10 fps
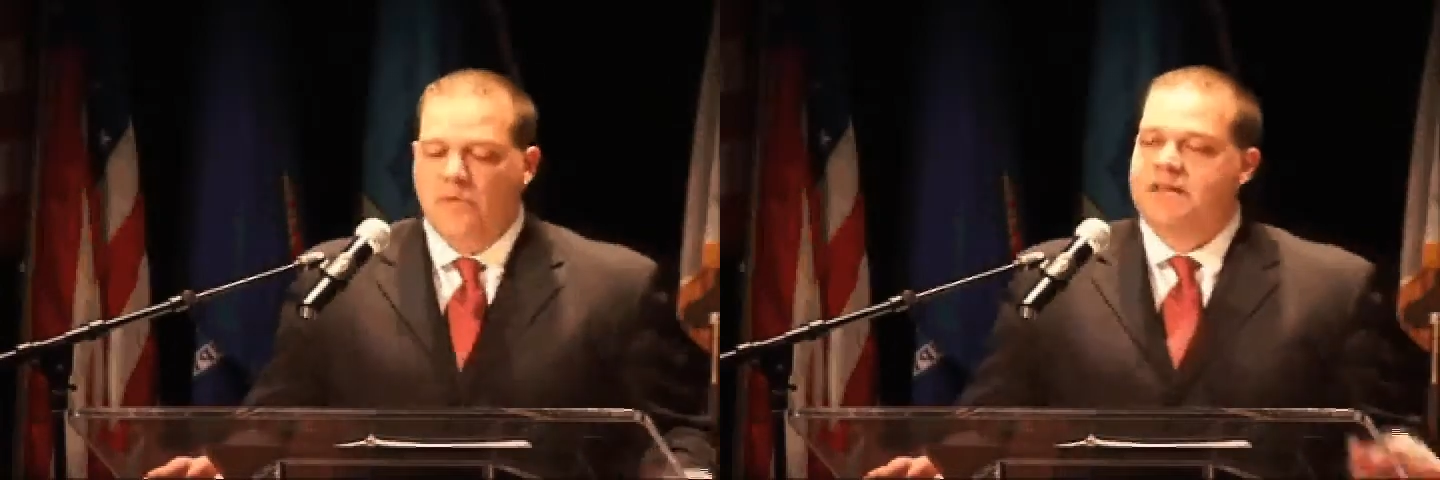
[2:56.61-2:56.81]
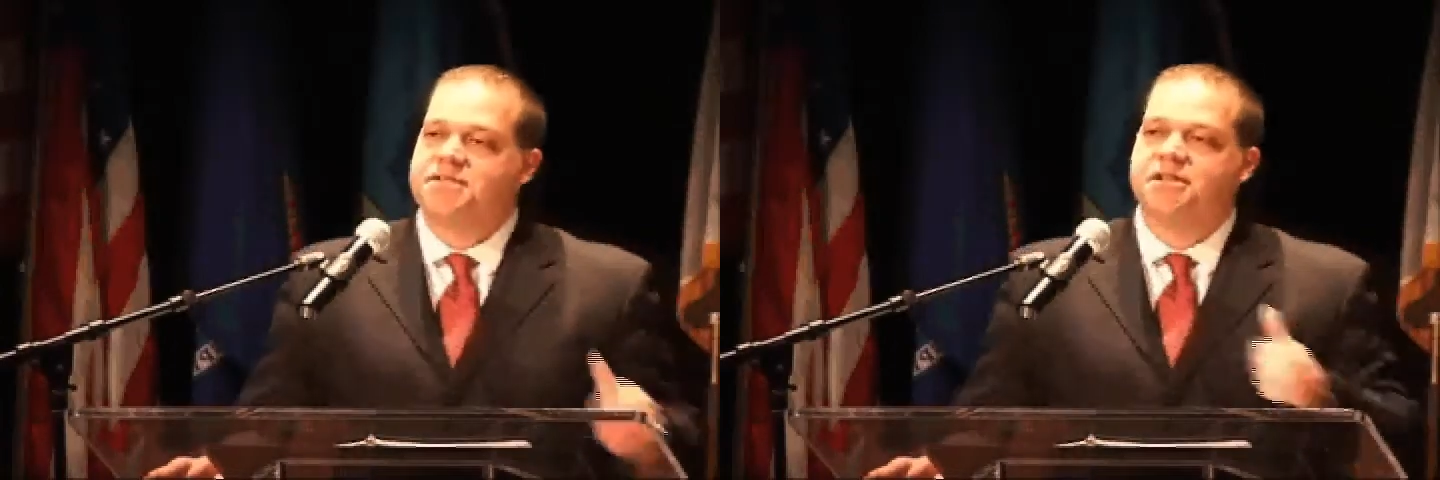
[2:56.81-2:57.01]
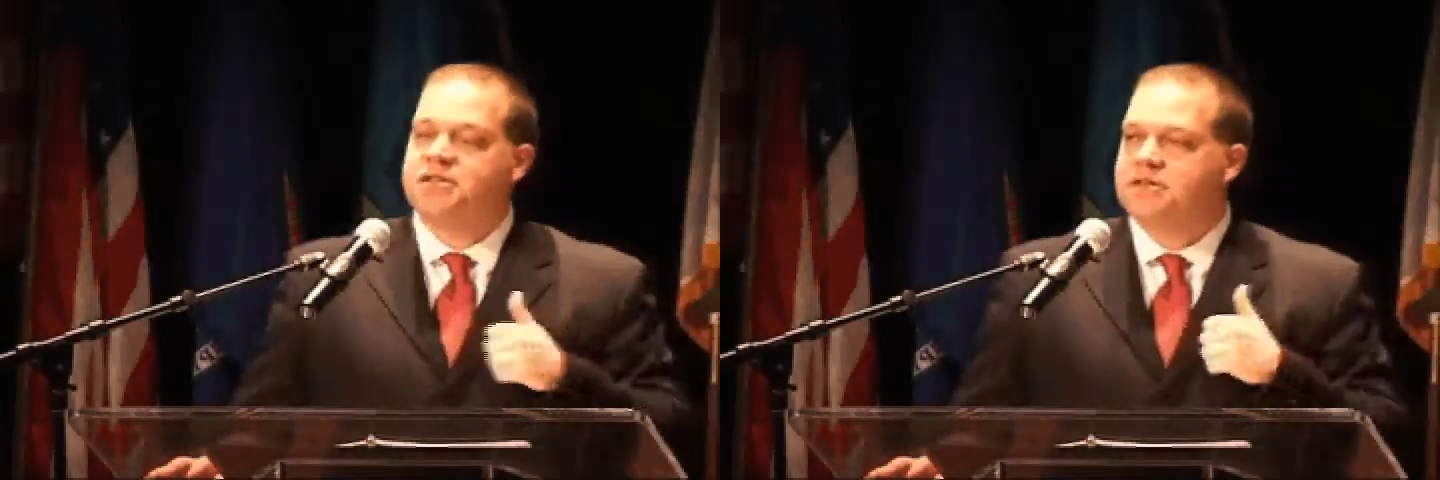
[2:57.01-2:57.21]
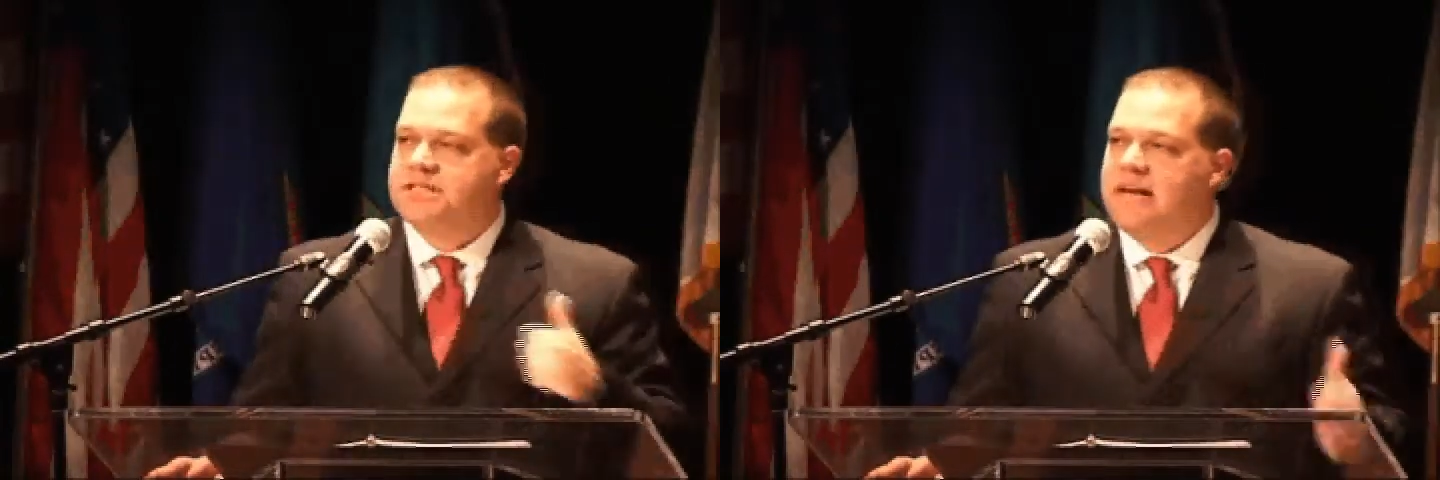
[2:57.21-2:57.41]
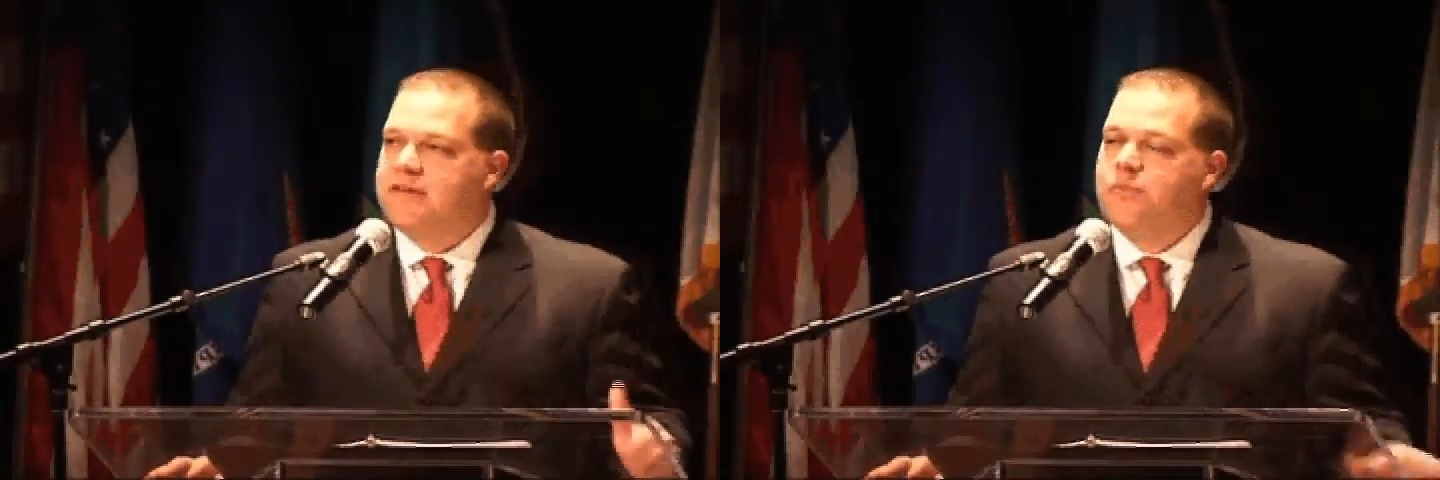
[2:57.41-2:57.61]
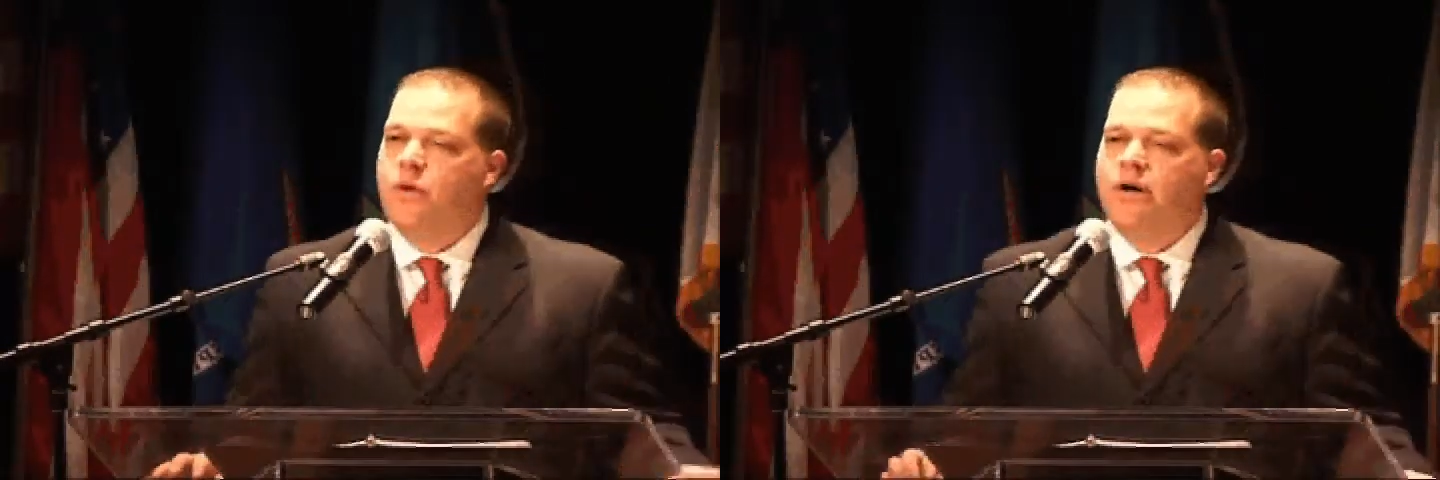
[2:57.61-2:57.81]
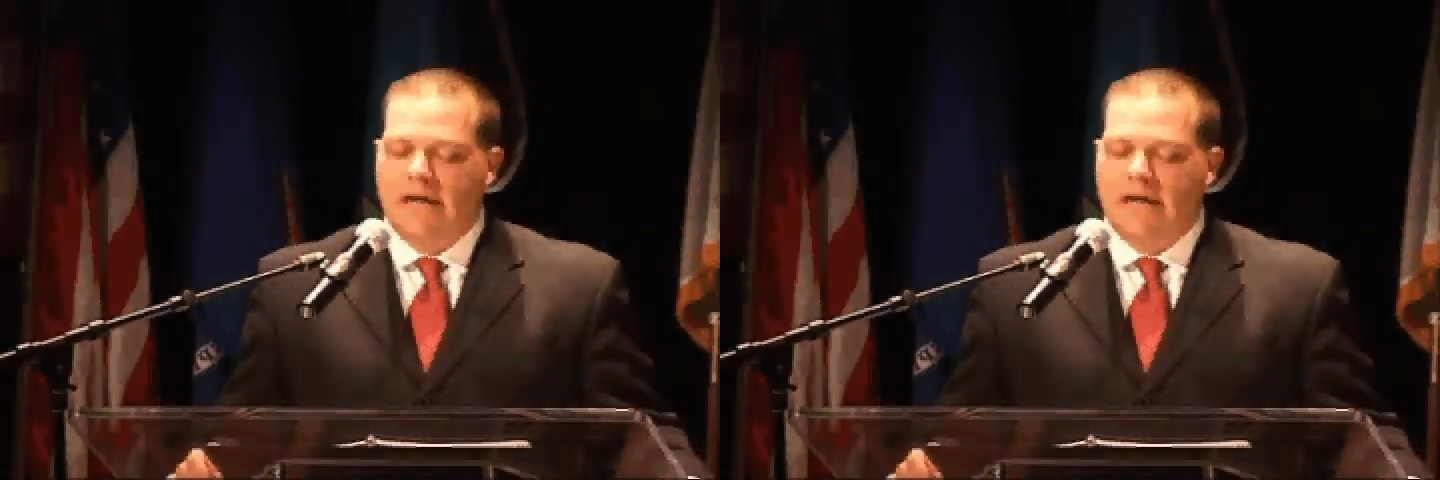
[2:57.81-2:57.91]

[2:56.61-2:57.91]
residents are saving more,